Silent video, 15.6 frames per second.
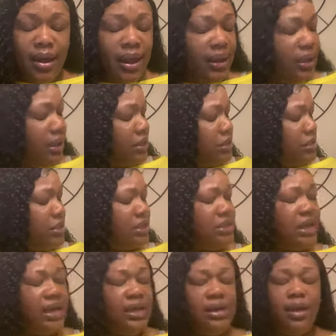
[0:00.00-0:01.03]

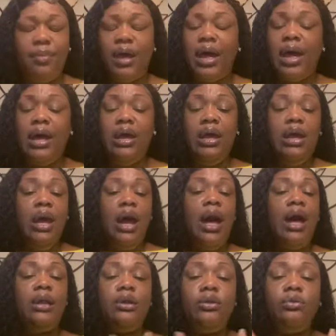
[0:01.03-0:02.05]
Ah,
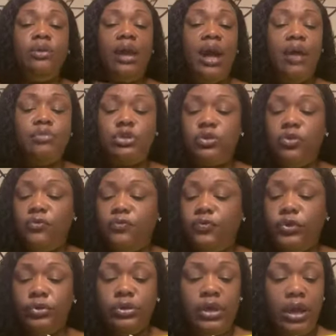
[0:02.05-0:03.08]
Hallelujah. I'm so
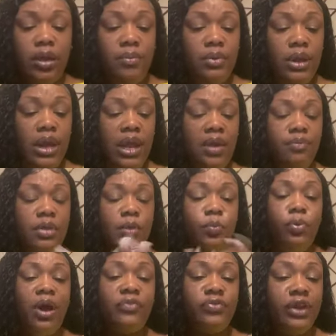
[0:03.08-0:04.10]
filled up.
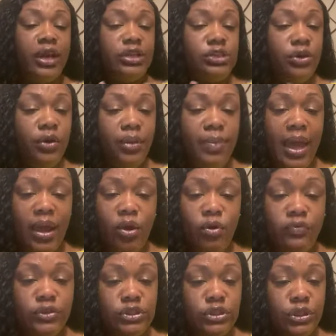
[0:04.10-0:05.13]
Amen. Prophet, I turn it
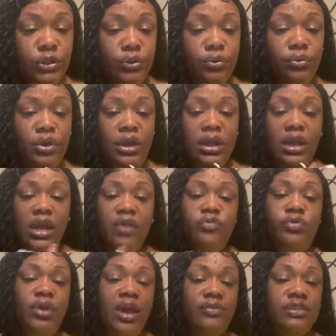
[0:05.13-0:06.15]
back over to you
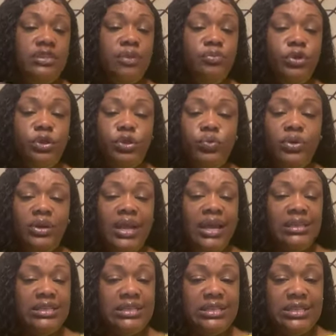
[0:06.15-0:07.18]
if you have something you would
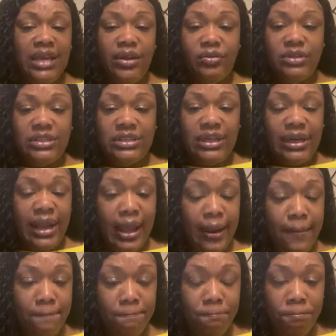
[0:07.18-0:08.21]
like to say on
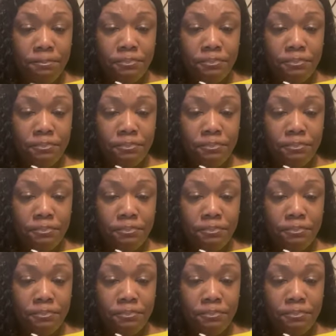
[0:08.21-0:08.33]
tonight.